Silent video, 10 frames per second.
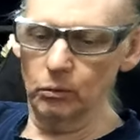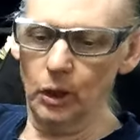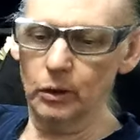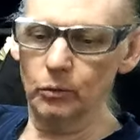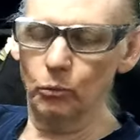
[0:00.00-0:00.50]

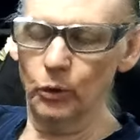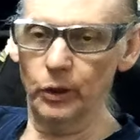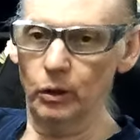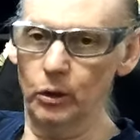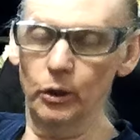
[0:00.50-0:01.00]
like
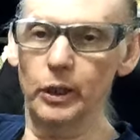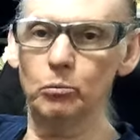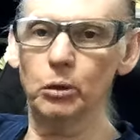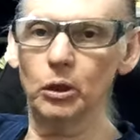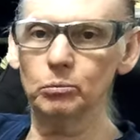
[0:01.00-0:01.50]
when their
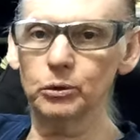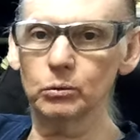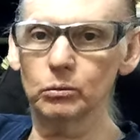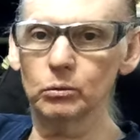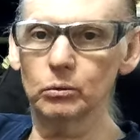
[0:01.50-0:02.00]
heat
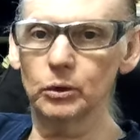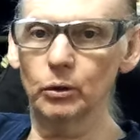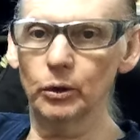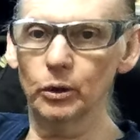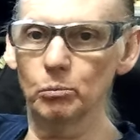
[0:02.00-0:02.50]
pumps, you
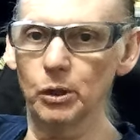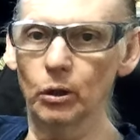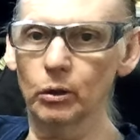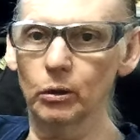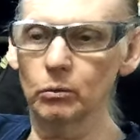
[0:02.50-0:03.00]
know, here in
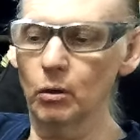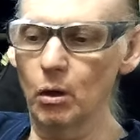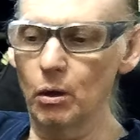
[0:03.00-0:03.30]
America,